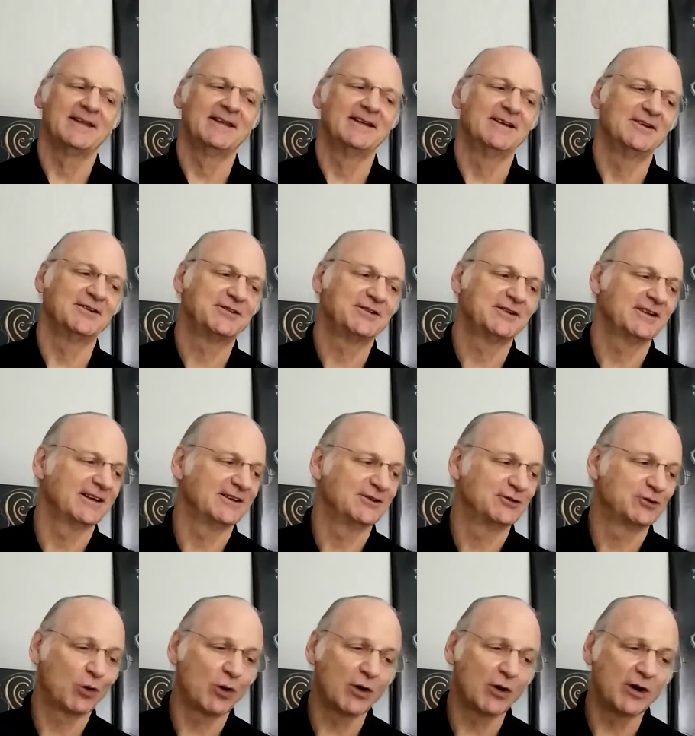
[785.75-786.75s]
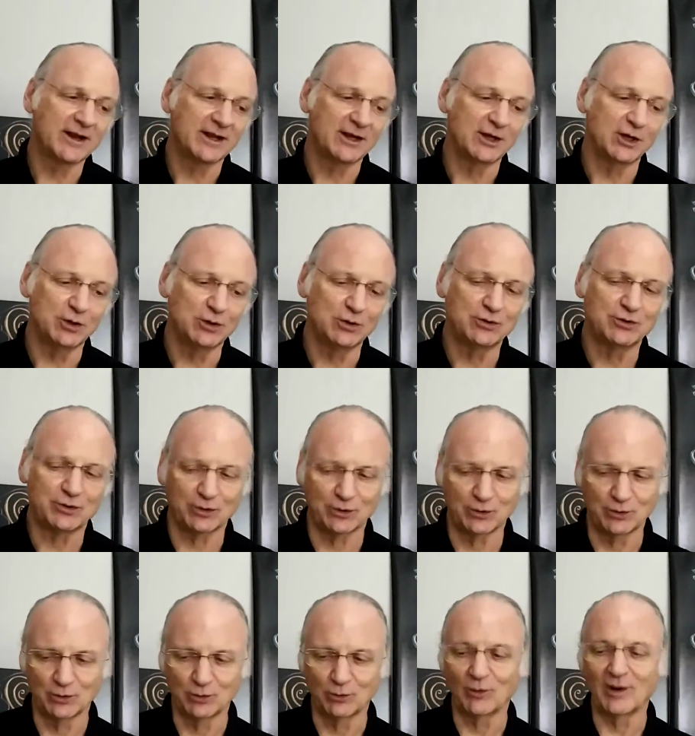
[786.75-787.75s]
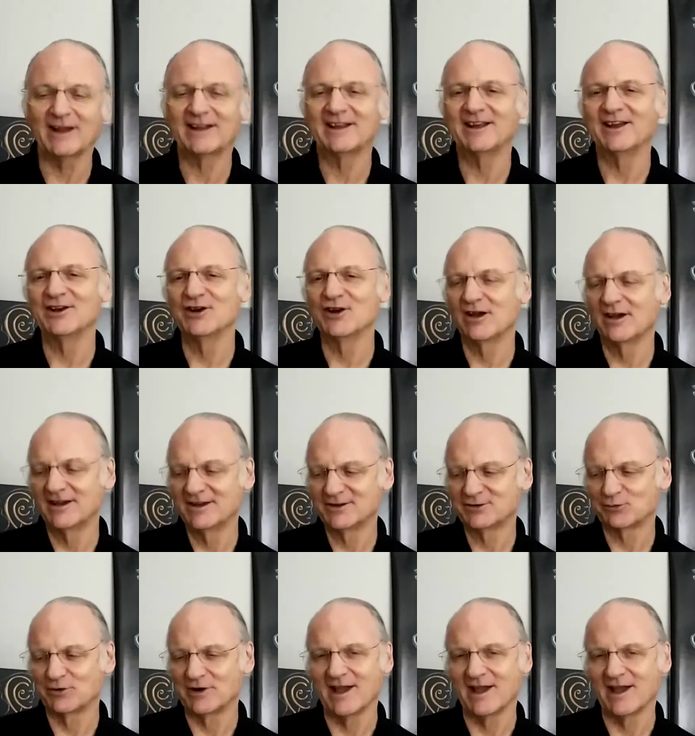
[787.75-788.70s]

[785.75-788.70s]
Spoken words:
is exhorting you to recognize